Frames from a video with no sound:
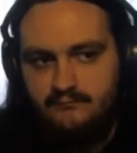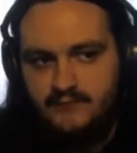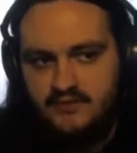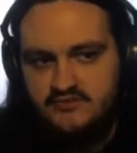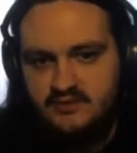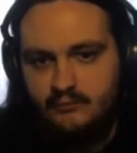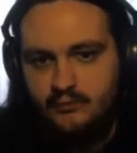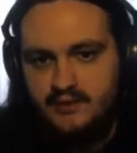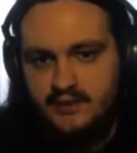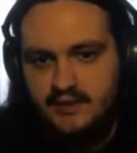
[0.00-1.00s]
in some
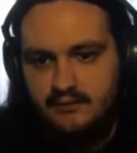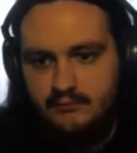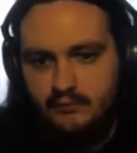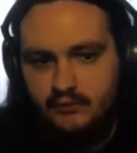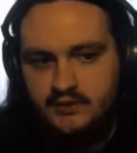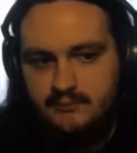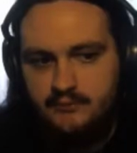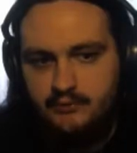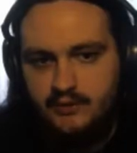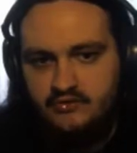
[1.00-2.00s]
way, and will keep
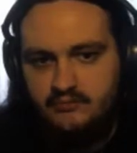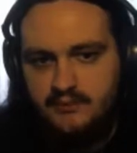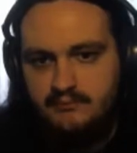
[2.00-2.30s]
your HP